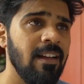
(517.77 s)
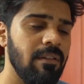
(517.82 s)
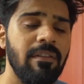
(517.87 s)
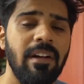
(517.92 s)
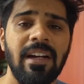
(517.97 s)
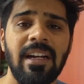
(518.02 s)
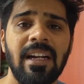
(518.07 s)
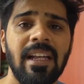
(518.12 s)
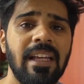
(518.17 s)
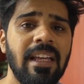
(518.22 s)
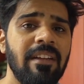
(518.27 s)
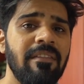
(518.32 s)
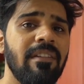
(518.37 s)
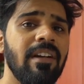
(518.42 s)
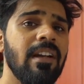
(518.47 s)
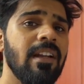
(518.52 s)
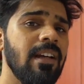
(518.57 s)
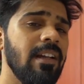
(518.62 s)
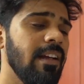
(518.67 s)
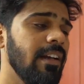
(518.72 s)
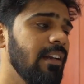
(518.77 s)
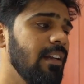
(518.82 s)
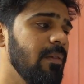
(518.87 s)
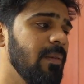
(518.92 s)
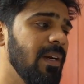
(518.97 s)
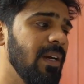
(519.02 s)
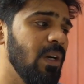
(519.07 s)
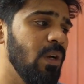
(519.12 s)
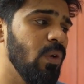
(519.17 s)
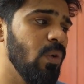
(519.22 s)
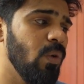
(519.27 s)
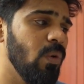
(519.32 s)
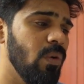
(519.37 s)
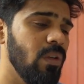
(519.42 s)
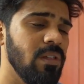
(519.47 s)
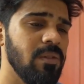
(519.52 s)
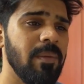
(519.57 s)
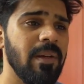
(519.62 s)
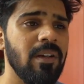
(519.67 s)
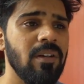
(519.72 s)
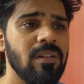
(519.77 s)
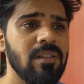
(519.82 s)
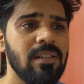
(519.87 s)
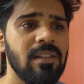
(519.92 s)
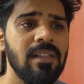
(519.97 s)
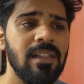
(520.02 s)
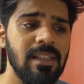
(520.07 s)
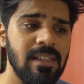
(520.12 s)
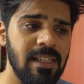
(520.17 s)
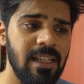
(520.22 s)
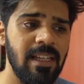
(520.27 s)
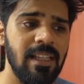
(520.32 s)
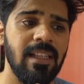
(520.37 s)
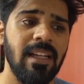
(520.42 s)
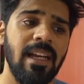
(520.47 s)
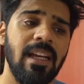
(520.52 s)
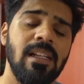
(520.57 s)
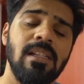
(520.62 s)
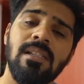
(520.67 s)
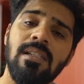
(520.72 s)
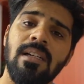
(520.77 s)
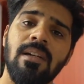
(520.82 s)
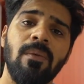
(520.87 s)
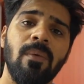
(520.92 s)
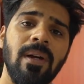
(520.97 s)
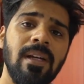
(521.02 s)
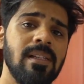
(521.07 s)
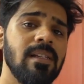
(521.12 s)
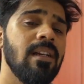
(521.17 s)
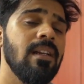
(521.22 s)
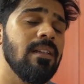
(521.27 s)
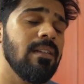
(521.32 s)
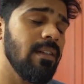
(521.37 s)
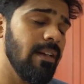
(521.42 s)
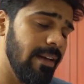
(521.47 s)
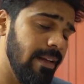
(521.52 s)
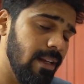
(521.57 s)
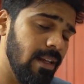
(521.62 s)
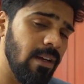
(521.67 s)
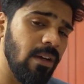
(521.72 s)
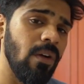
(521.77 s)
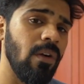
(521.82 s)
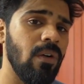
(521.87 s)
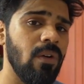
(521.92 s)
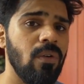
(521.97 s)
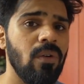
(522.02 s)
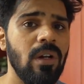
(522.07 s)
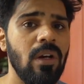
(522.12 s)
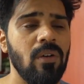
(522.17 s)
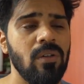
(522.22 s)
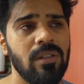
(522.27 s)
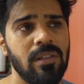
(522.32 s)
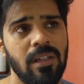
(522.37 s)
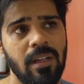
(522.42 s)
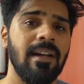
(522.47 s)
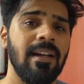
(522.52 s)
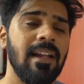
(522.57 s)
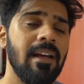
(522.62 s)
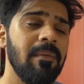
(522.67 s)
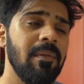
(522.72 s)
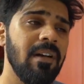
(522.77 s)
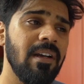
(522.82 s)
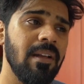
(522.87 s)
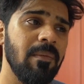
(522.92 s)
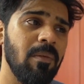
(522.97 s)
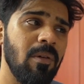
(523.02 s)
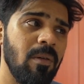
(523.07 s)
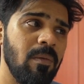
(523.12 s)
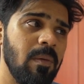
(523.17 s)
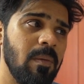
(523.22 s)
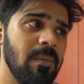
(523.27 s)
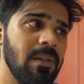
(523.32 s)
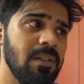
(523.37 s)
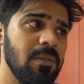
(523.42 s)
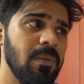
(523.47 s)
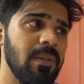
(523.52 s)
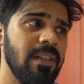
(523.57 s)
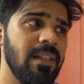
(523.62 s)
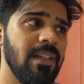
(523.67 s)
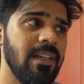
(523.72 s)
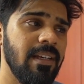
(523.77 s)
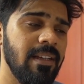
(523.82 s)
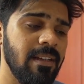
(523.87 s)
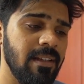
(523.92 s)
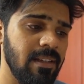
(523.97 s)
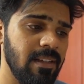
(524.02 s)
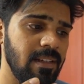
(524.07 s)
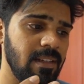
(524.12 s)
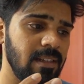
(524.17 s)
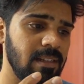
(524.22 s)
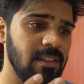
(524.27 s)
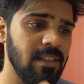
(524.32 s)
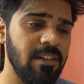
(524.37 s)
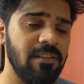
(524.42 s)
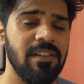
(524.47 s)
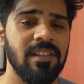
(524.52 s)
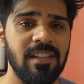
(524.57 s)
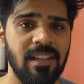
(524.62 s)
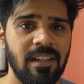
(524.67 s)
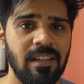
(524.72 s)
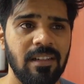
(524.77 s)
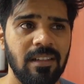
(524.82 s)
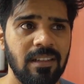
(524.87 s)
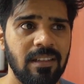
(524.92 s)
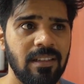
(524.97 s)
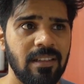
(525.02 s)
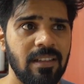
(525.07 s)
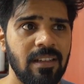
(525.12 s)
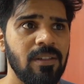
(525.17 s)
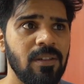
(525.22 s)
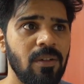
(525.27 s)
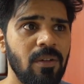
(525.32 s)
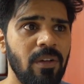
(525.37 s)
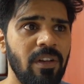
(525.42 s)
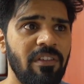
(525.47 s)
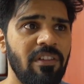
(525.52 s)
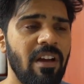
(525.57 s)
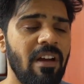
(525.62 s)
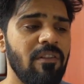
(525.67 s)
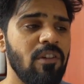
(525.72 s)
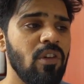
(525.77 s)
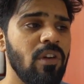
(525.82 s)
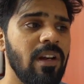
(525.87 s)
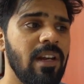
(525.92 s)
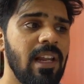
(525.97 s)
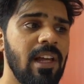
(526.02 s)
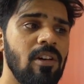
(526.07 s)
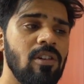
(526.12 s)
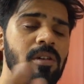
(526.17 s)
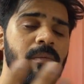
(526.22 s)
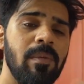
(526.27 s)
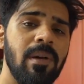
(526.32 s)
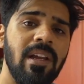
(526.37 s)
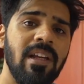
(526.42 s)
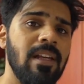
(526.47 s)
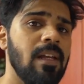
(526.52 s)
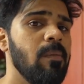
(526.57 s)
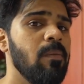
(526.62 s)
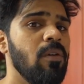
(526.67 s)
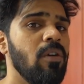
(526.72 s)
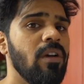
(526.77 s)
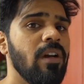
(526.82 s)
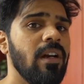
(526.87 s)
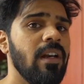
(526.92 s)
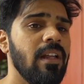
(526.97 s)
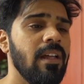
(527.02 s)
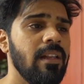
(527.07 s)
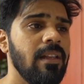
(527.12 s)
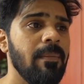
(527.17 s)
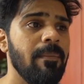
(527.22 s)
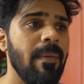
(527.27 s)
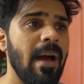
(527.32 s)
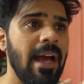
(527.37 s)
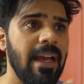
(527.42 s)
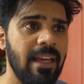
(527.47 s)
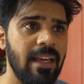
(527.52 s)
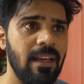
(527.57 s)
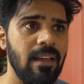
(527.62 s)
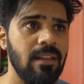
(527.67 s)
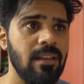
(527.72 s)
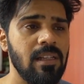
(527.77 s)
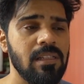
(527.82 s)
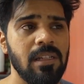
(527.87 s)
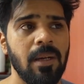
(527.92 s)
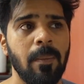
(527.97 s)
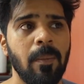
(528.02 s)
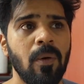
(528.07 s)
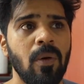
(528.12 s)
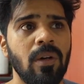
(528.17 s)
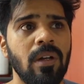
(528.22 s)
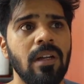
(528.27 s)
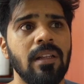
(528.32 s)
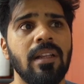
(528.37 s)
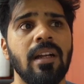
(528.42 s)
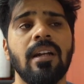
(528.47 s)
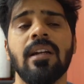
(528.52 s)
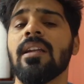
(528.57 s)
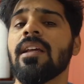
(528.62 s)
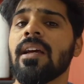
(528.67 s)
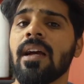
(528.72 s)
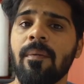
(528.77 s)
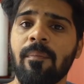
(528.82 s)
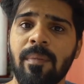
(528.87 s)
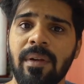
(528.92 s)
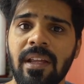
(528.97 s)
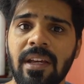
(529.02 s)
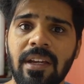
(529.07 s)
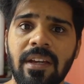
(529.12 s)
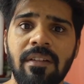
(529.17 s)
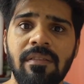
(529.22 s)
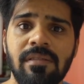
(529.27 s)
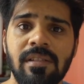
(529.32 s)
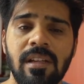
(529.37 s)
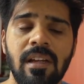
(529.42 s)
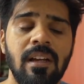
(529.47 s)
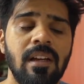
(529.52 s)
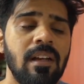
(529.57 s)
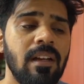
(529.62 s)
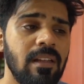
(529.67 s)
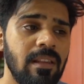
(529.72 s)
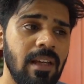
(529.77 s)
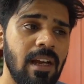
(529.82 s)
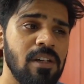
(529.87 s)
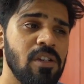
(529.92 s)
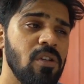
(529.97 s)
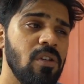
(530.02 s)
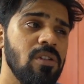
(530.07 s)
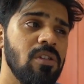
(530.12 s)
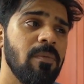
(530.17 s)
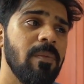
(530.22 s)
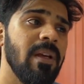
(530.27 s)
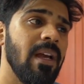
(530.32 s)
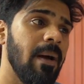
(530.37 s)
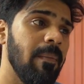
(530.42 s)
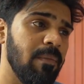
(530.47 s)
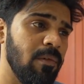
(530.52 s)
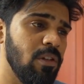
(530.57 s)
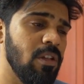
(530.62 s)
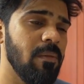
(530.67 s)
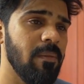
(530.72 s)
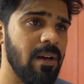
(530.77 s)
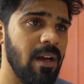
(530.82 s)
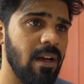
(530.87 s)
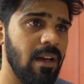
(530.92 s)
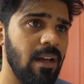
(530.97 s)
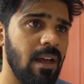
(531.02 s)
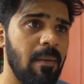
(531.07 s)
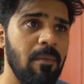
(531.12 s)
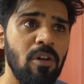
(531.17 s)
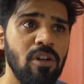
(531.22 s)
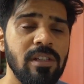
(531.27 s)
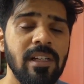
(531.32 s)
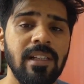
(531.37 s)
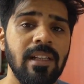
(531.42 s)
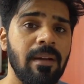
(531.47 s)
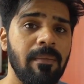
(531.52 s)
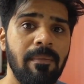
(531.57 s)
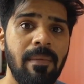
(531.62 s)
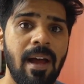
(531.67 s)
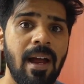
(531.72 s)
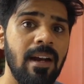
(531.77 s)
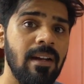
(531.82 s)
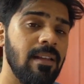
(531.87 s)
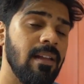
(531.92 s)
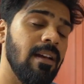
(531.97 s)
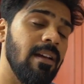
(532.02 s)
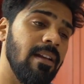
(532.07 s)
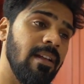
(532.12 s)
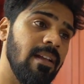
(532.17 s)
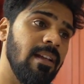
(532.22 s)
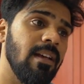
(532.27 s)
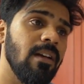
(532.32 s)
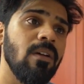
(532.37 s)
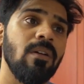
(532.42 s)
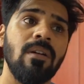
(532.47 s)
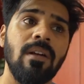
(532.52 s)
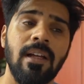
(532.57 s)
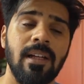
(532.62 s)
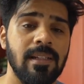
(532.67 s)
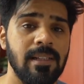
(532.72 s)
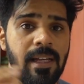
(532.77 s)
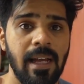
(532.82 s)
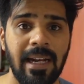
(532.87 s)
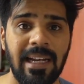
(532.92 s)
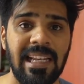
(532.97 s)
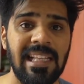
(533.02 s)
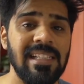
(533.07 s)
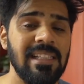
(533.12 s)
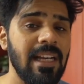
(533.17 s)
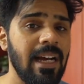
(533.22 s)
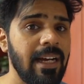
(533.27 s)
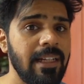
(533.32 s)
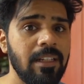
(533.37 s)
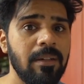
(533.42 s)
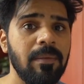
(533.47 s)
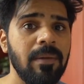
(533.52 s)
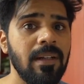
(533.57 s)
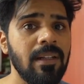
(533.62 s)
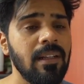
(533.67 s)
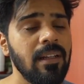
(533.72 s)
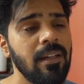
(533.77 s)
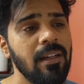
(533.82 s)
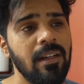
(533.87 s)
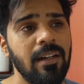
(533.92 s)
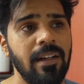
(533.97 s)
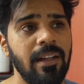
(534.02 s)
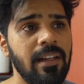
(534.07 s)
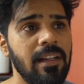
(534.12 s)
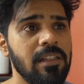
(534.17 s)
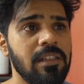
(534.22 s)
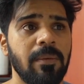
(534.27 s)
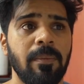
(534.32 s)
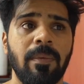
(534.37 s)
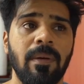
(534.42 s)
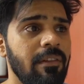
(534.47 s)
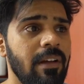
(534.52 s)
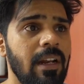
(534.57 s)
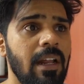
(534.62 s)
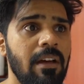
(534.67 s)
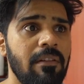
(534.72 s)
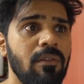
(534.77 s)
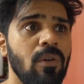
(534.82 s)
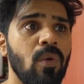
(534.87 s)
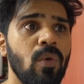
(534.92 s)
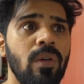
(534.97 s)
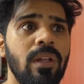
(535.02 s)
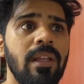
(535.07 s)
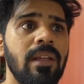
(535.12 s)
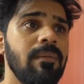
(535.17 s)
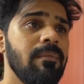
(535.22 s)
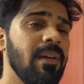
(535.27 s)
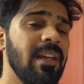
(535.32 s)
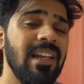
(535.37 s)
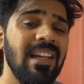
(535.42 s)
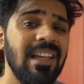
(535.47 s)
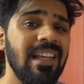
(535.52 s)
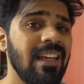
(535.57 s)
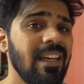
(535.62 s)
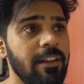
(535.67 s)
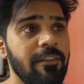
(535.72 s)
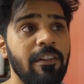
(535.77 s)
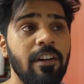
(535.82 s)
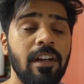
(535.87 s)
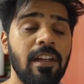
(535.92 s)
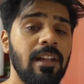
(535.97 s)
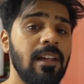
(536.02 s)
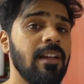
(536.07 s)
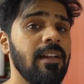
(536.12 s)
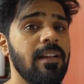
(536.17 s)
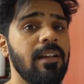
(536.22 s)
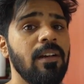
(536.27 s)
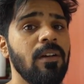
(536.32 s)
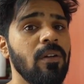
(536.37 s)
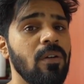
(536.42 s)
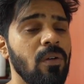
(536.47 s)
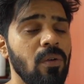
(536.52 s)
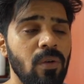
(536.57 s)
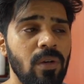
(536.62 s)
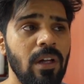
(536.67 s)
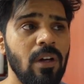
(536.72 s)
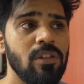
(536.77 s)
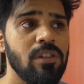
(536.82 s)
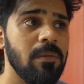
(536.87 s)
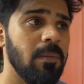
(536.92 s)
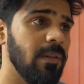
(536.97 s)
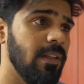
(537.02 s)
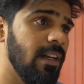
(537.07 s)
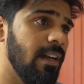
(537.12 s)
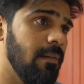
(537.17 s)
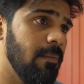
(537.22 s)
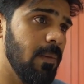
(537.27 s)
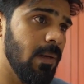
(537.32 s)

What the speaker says: Why did I give it a little bit low is because, see, the engine wise it is really good, no doubts. Reliability problem is with the service centers. So if you have to rely on a particular product, the backing, the support that the company gives, that should also be up to the mark. I'm not saying they're bad, they're really good. At least the Hyderabad dealership, when I've owned the Benelli, they were really good, no doubts about that.